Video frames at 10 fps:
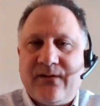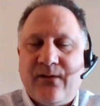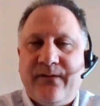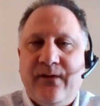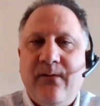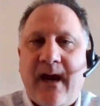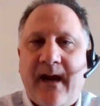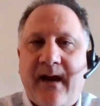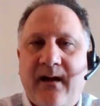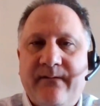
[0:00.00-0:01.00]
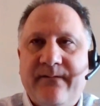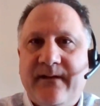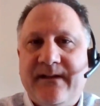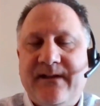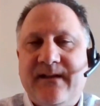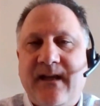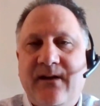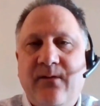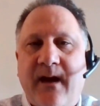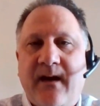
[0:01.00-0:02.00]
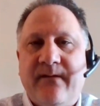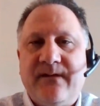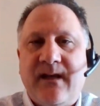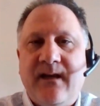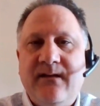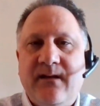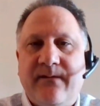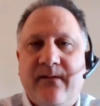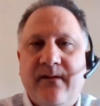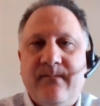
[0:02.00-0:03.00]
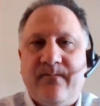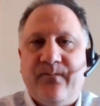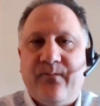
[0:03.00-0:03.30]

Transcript: So if you have, let's say you have 10 different